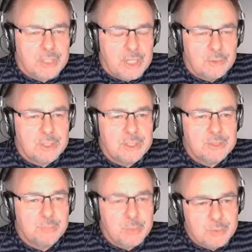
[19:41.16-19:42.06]

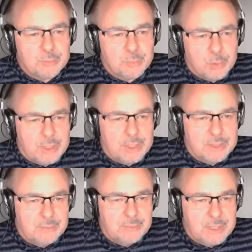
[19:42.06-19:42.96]
charities boost
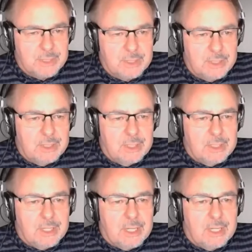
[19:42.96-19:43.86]
productivity,
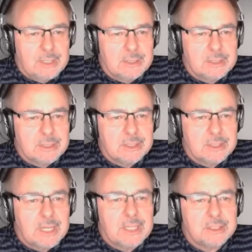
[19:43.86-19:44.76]
and
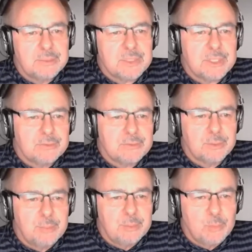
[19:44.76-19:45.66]
they themselves
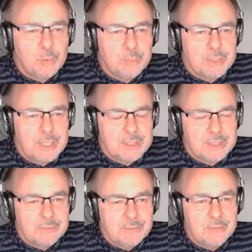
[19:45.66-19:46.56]
could be more
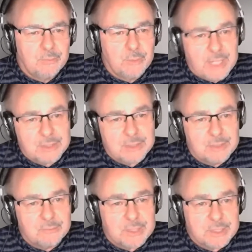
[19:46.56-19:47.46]
productive if we
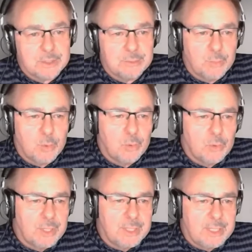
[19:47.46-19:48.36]
actually invested
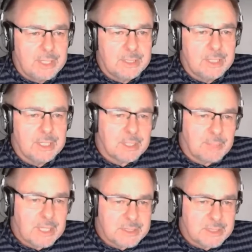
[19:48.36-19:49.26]
more in their
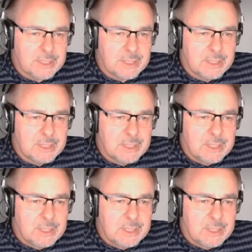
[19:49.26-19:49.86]
capacity.